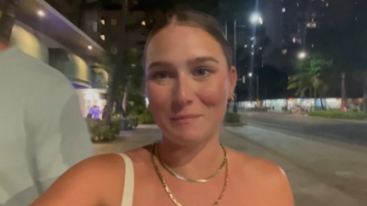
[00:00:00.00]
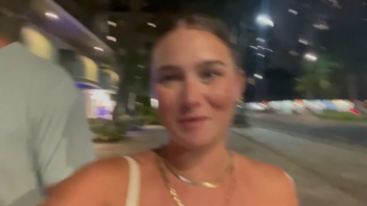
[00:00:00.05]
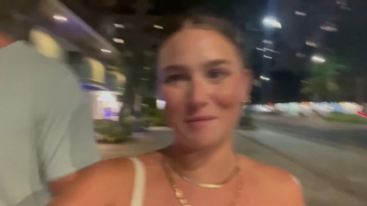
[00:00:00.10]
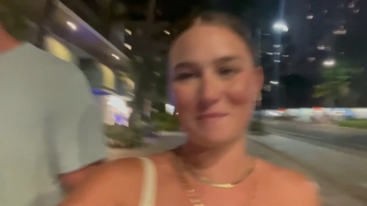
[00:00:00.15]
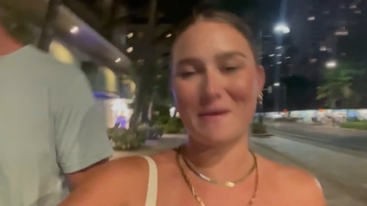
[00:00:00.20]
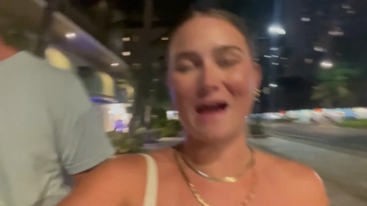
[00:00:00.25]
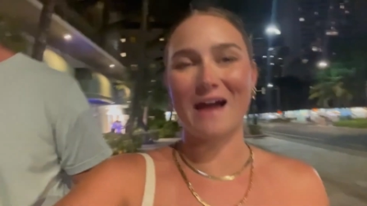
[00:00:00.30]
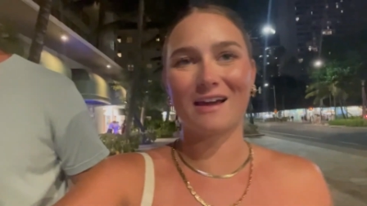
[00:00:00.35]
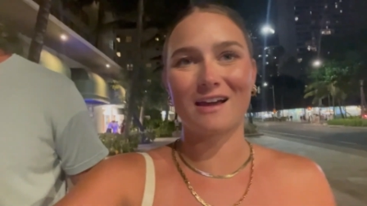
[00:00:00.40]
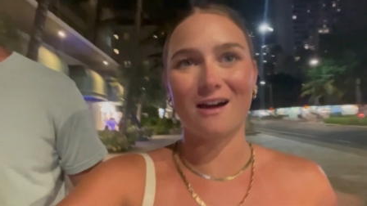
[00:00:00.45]
but
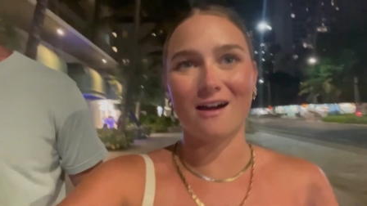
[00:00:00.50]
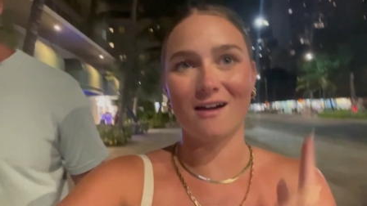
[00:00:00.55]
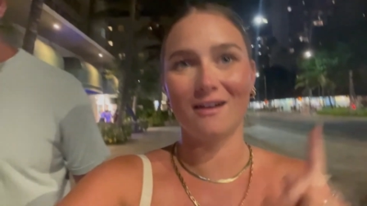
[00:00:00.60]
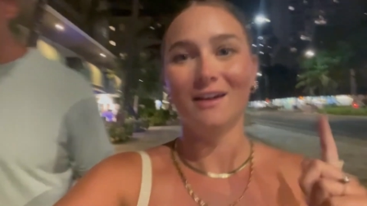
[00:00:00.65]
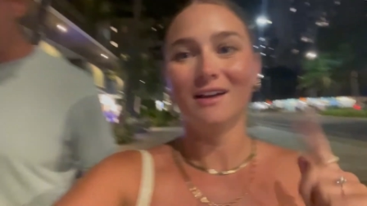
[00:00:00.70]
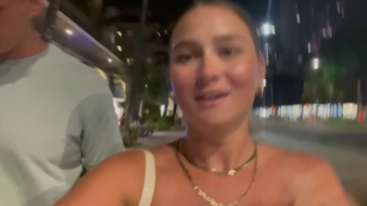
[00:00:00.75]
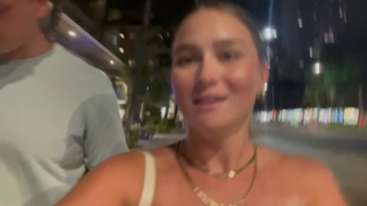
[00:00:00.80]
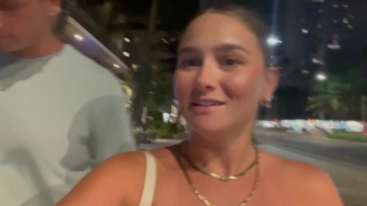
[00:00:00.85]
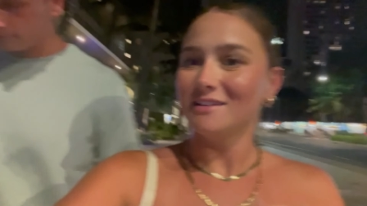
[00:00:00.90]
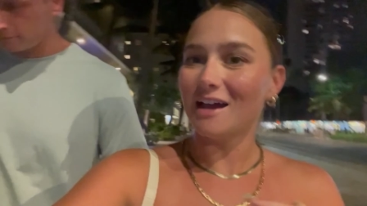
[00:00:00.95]
Matt got
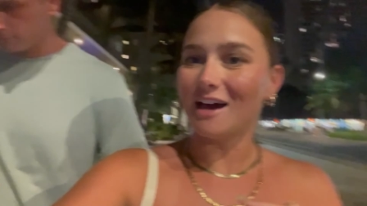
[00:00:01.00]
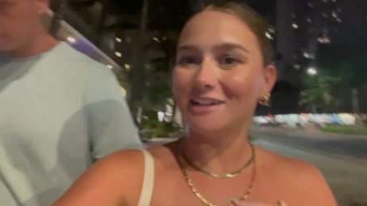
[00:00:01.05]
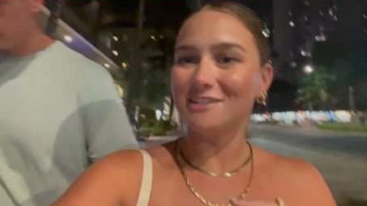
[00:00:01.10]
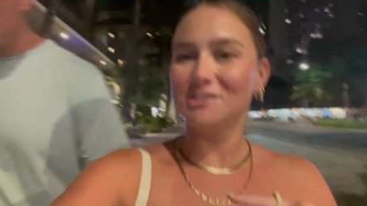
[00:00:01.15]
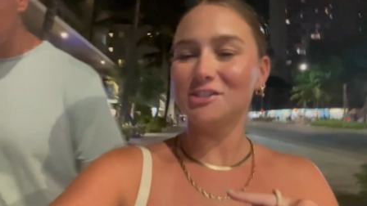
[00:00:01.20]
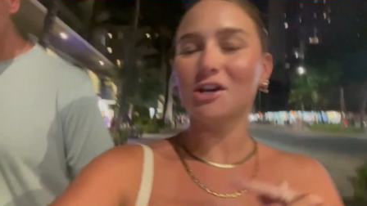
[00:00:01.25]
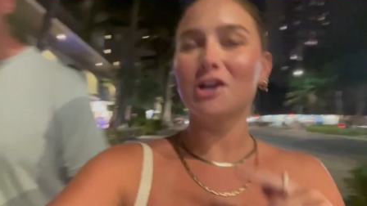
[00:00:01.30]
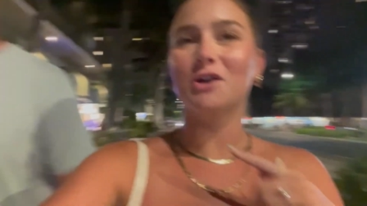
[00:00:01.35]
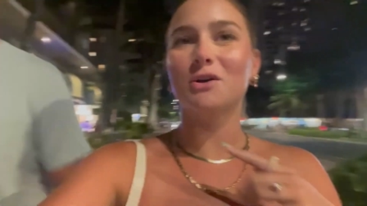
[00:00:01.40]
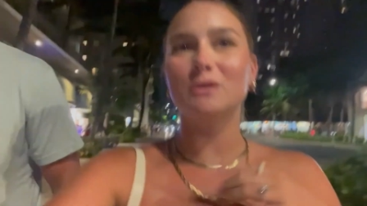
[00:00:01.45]

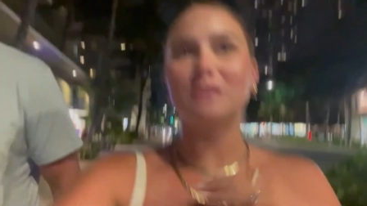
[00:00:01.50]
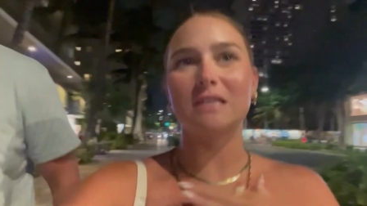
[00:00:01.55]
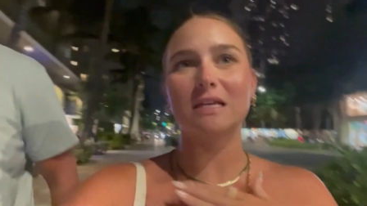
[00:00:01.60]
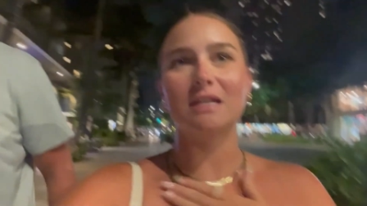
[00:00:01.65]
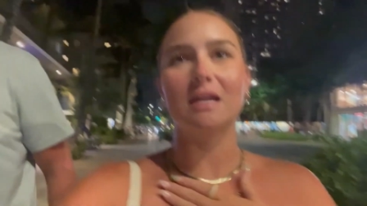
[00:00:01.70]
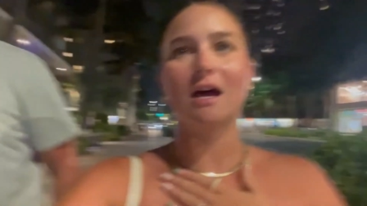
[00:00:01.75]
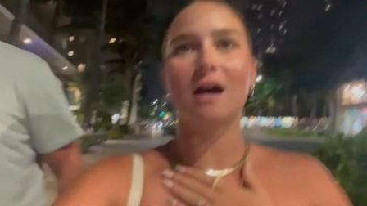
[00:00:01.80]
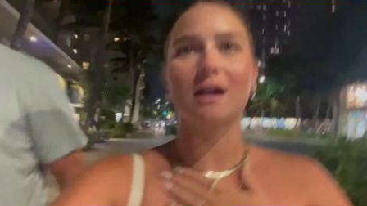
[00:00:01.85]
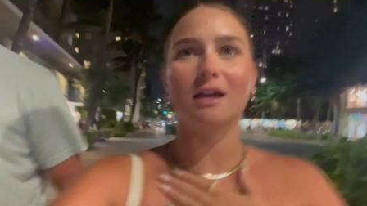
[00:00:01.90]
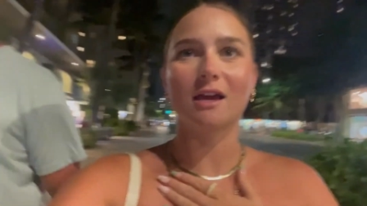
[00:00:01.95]
nachos
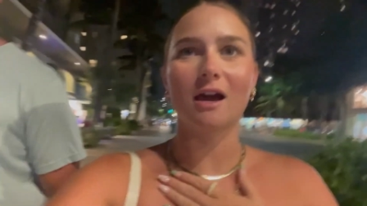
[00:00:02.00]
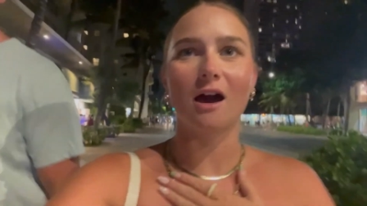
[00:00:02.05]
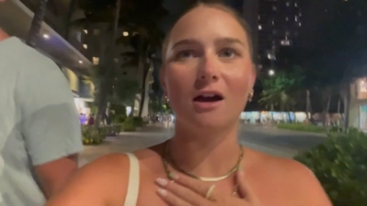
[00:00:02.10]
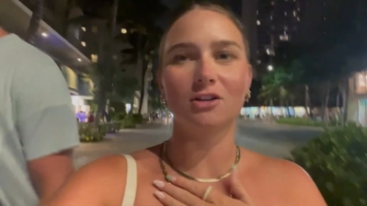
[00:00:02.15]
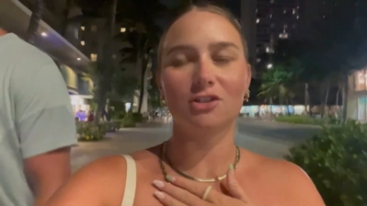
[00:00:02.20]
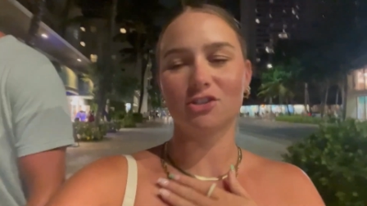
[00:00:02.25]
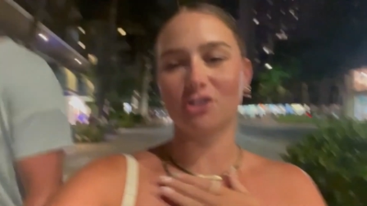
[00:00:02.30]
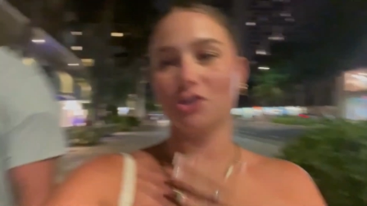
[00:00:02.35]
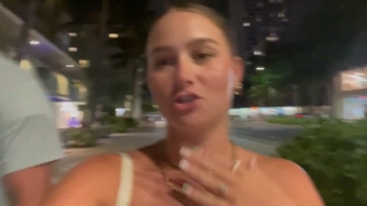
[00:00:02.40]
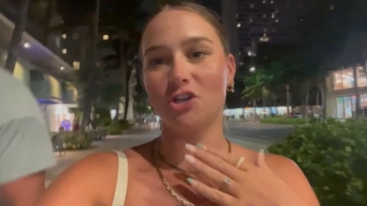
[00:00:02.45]
and I got
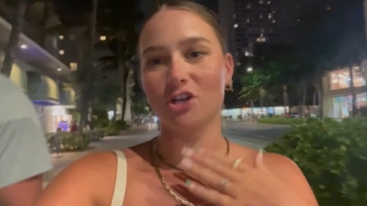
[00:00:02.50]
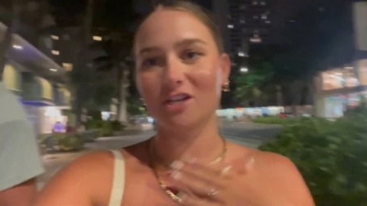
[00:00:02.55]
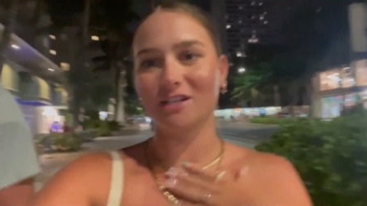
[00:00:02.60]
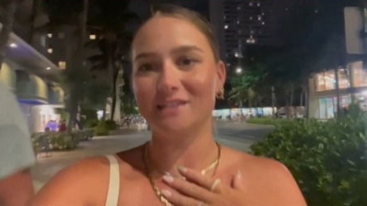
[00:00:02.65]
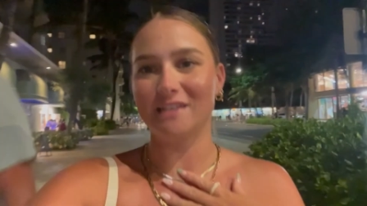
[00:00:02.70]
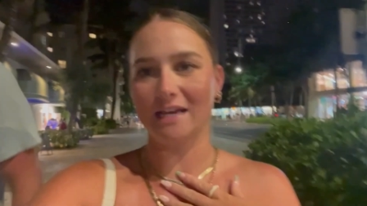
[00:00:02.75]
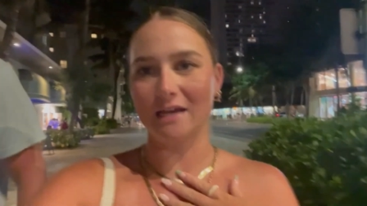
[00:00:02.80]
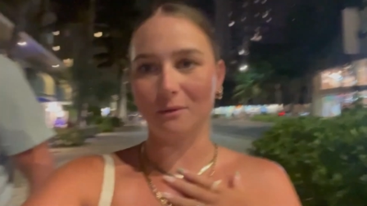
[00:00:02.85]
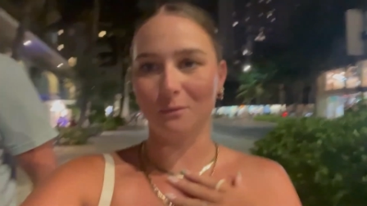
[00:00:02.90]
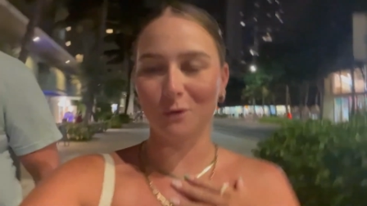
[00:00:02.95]
just a chicken
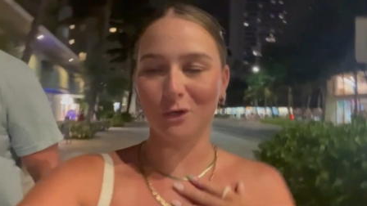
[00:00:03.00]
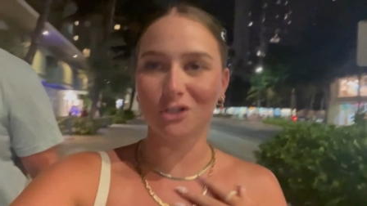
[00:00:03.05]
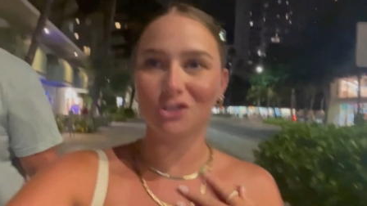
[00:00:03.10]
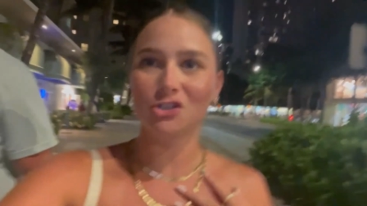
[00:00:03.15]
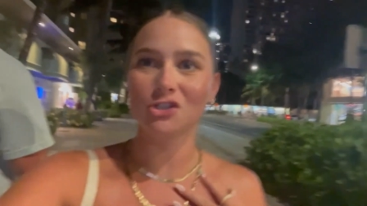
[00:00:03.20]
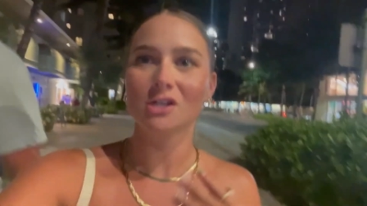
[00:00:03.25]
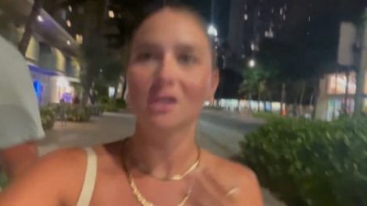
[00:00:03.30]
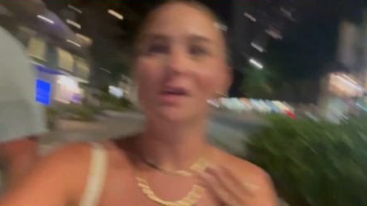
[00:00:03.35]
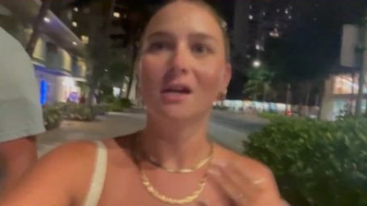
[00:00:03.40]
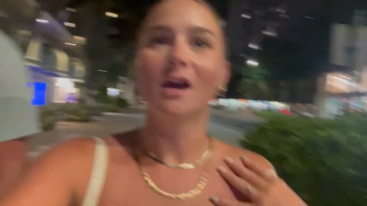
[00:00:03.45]
sandwich.